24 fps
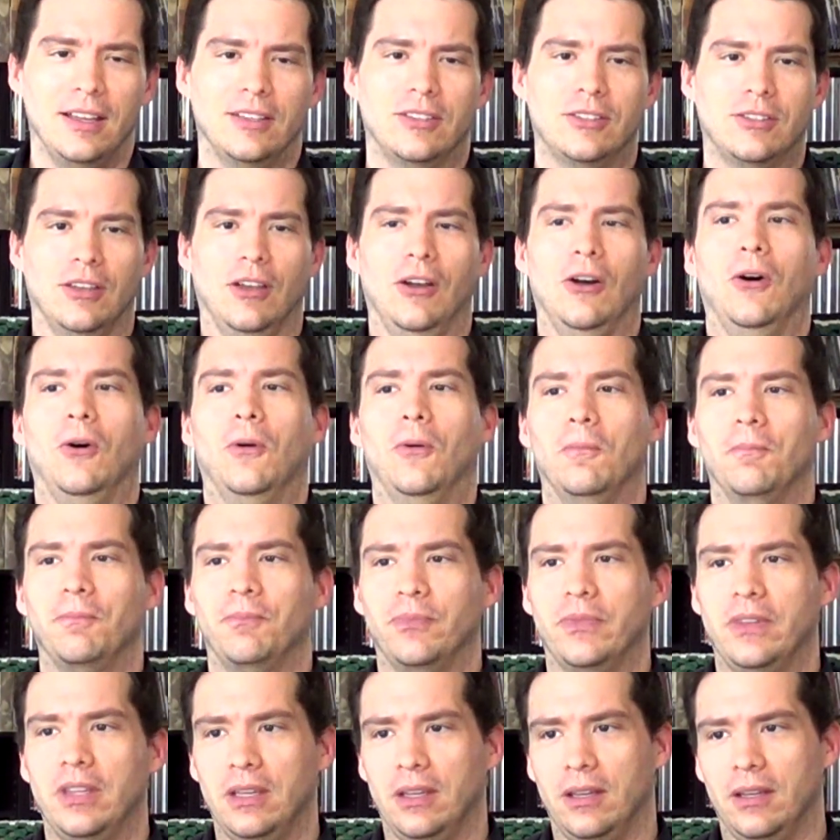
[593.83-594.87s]
So
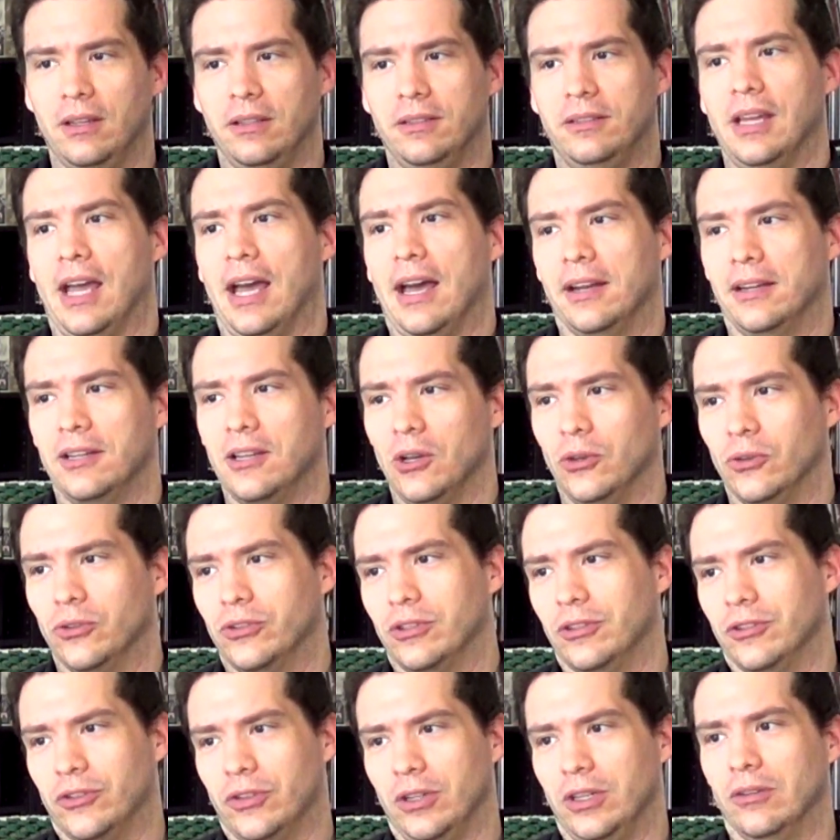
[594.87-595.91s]
dad goes
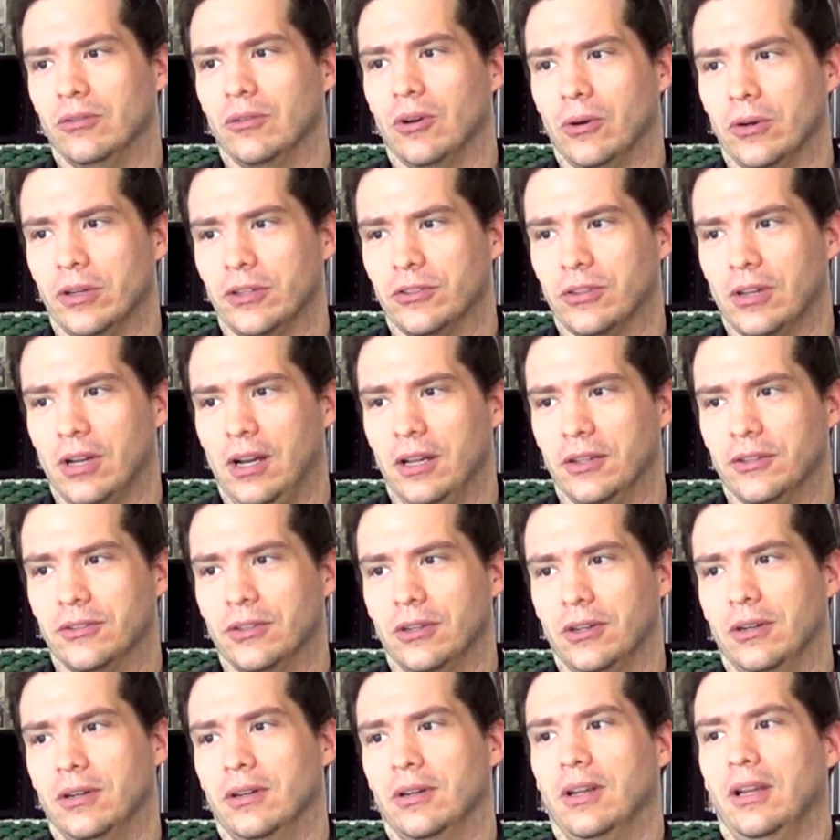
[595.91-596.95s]
to see Rory's
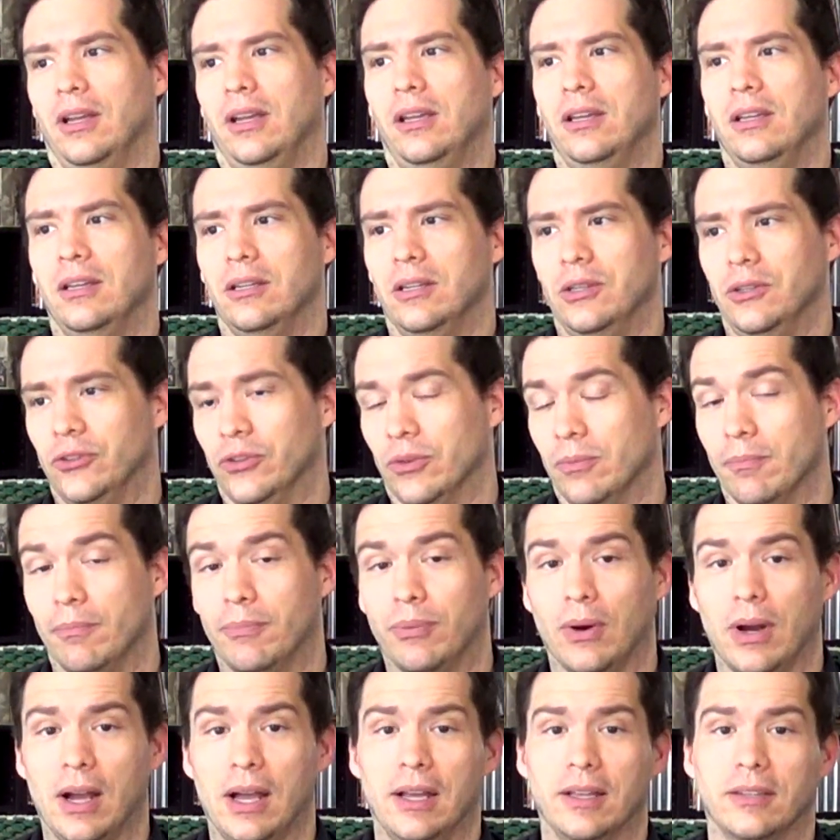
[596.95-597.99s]
concert. He's
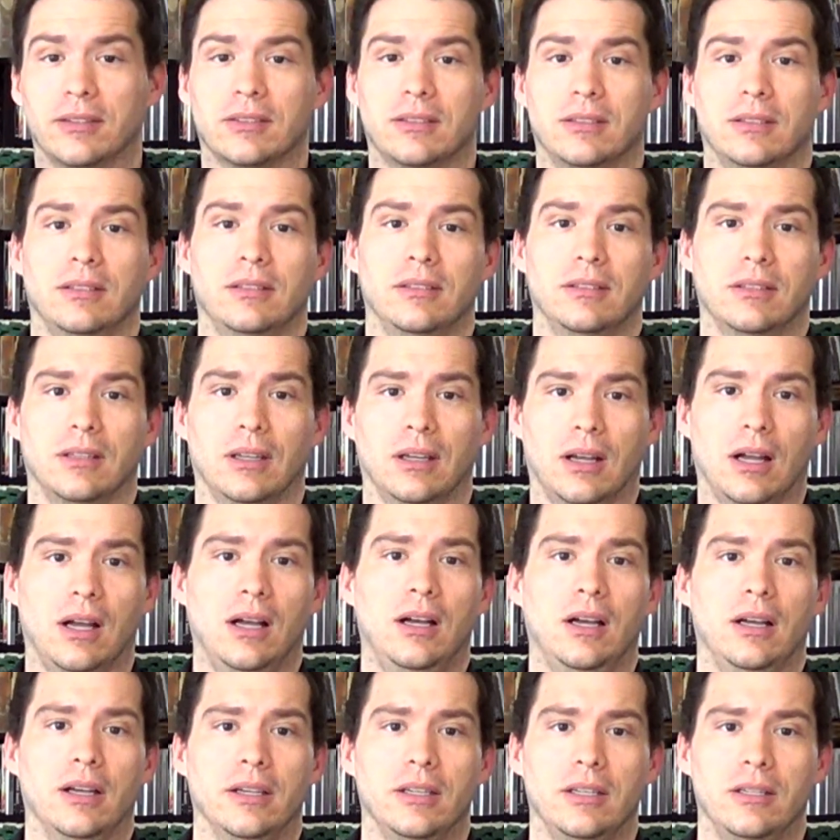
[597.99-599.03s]
impressed. He's like,
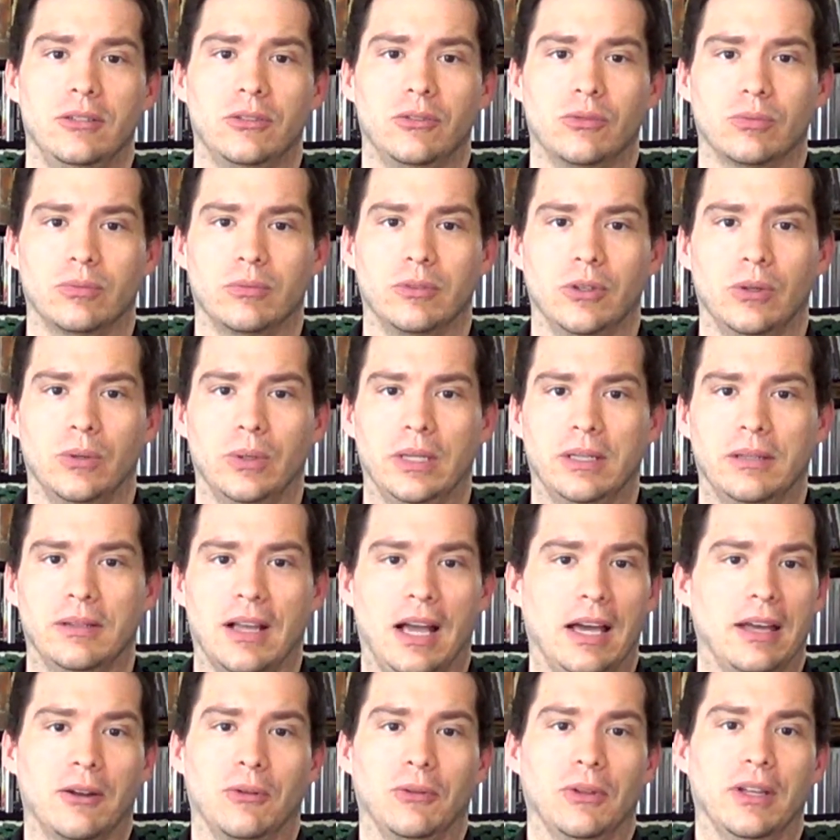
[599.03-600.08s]
huh, he's doing,
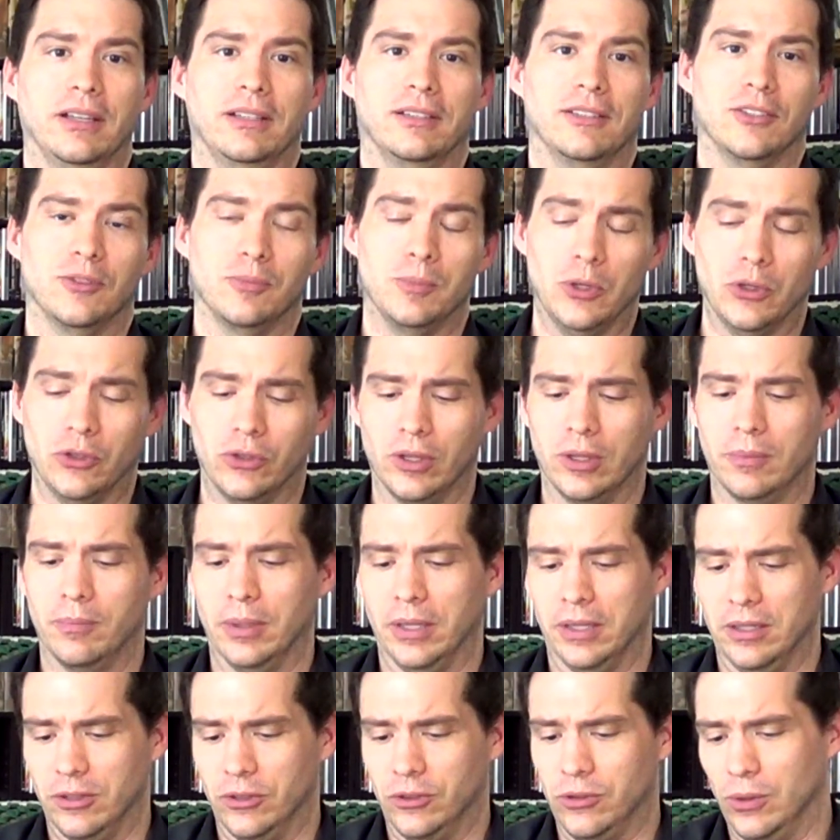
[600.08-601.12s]
I don't like this music,
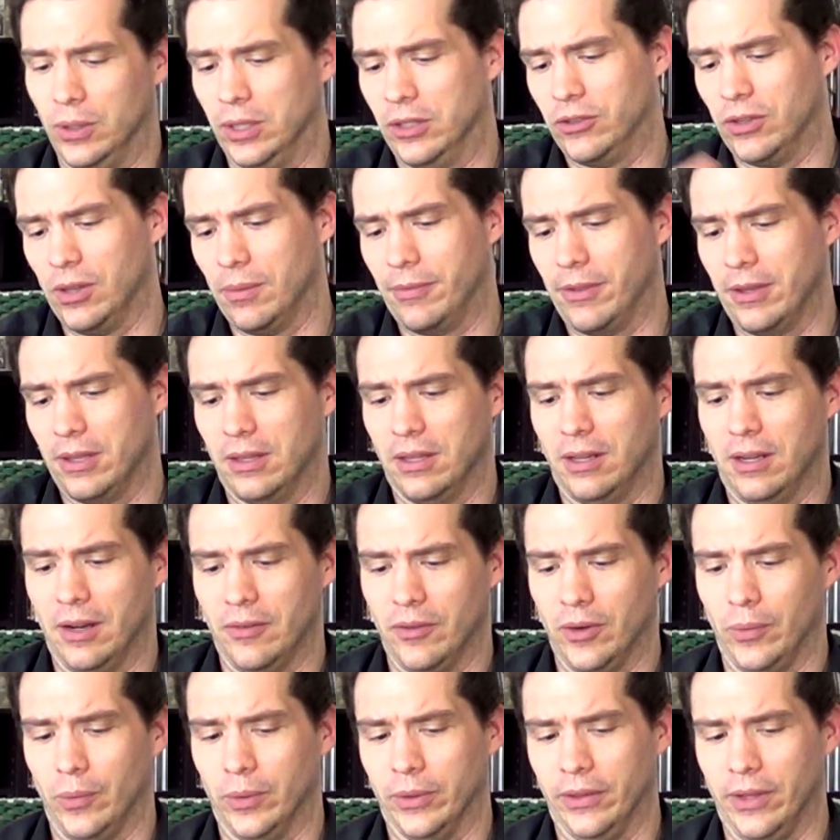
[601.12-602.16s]
but he's doing something that
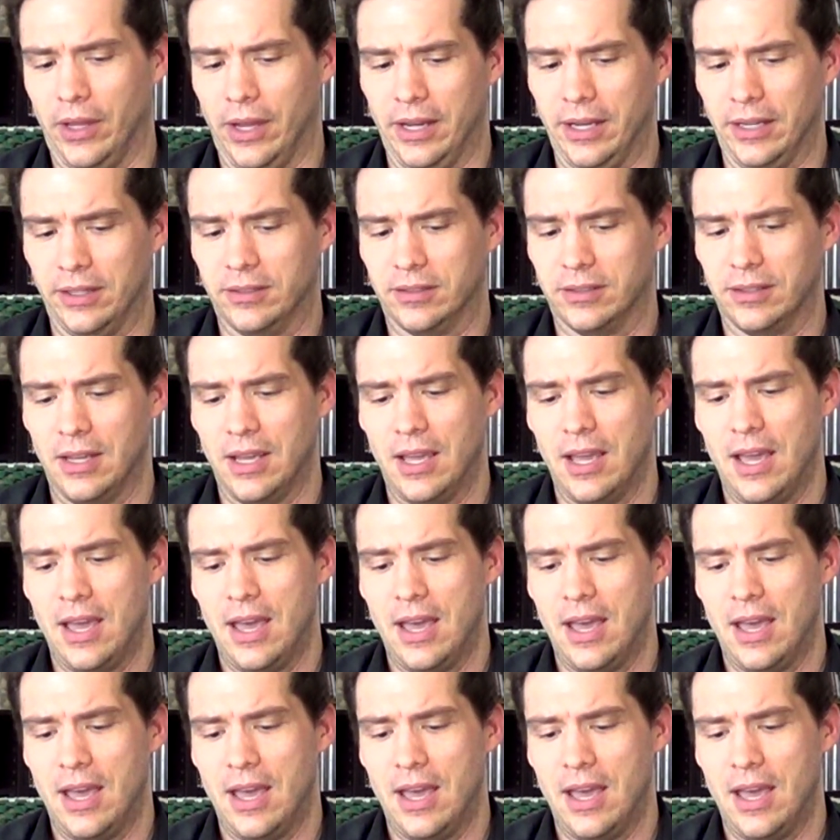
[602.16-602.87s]
everyone likes.